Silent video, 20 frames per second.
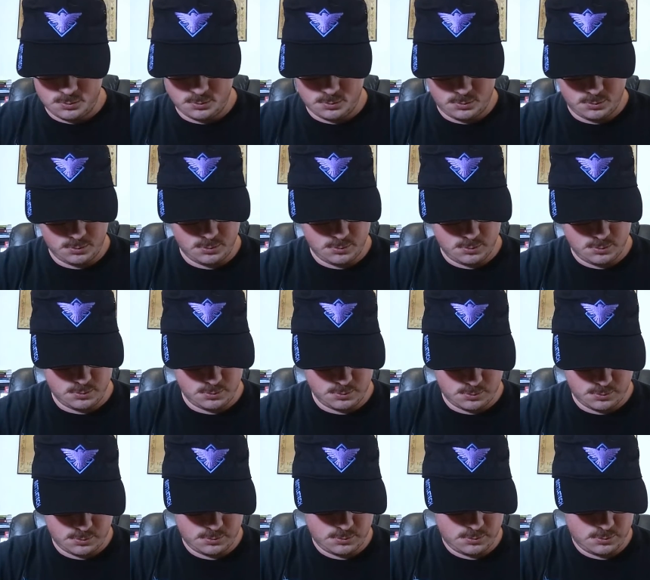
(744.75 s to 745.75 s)

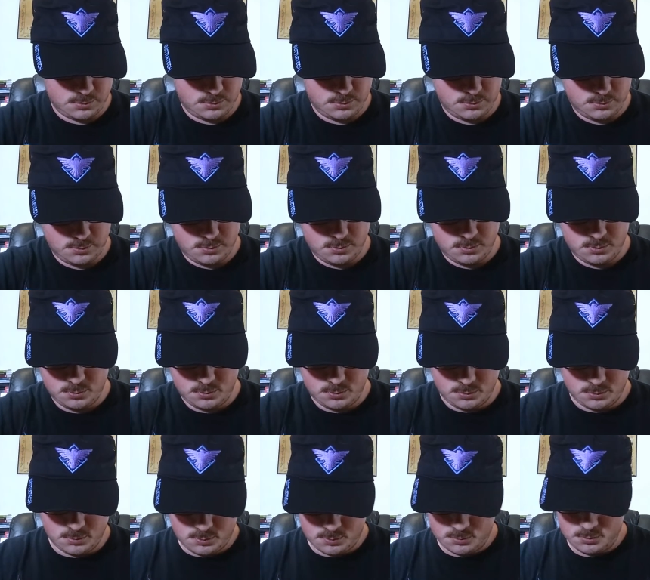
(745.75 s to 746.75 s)

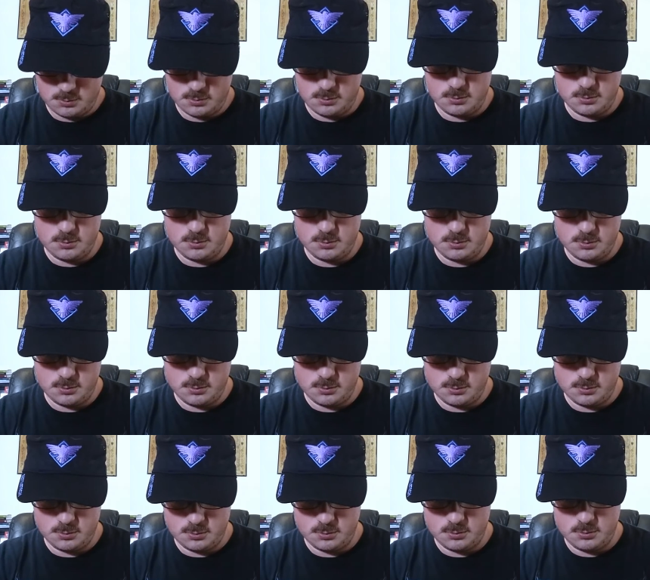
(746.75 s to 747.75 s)

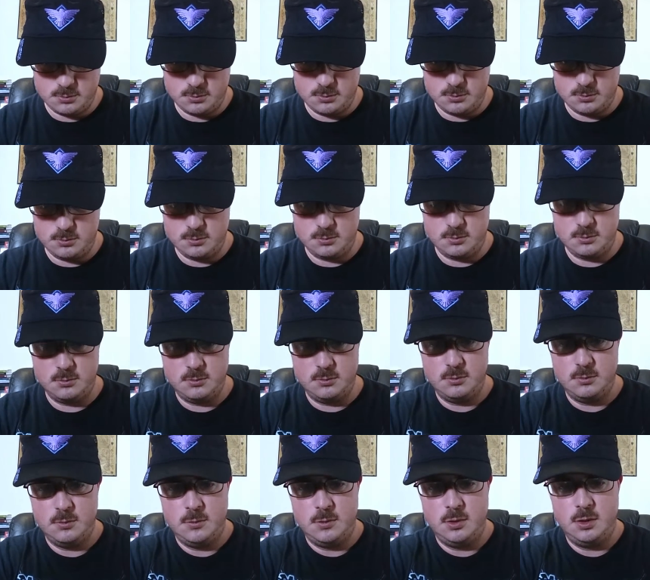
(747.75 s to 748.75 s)

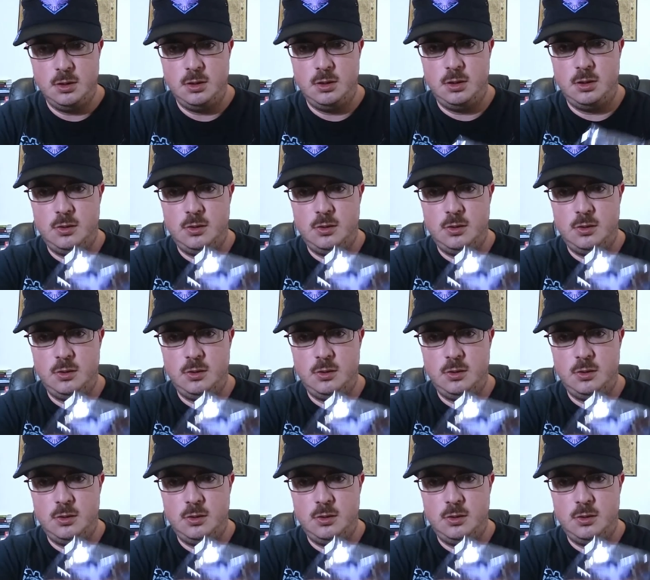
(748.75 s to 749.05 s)
[no speech]